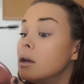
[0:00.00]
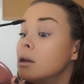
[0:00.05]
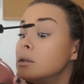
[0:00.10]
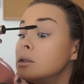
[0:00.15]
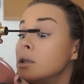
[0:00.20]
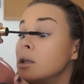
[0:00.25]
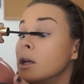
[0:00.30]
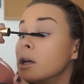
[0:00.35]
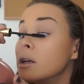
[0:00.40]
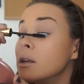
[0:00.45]

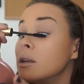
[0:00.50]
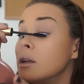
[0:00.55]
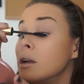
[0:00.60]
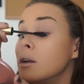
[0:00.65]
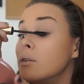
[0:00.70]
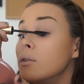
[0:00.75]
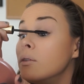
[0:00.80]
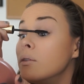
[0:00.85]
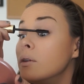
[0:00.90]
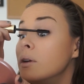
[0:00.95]
So like I said, I
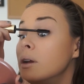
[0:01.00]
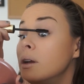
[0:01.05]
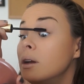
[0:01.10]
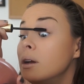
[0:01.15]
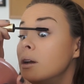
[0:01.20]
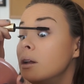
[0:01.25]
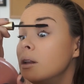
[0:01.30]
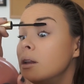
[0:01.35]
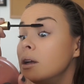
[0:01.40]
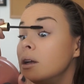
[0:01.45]

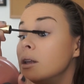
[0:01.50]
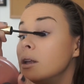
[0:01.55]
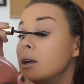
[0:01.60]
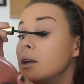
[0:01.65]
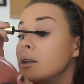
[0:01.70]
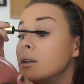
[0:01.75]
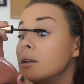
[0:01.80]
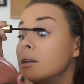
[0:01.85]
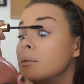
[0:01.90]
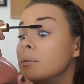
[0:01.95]
really
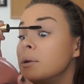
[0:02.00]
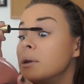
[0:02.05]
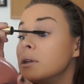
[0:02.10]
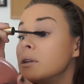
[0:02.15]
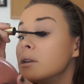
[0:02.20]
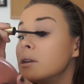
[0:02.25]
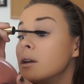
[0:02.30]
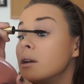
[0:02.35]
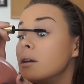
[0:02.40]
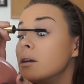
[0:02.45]
like this
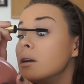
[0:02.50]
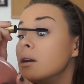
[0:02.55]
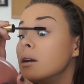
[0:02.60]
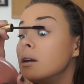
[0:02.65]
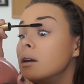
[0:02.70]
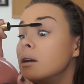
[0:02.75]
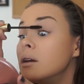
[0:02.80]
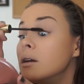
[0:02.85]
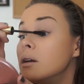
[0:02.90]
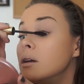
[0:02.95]

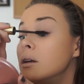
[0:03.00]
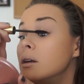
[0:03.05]
mascara.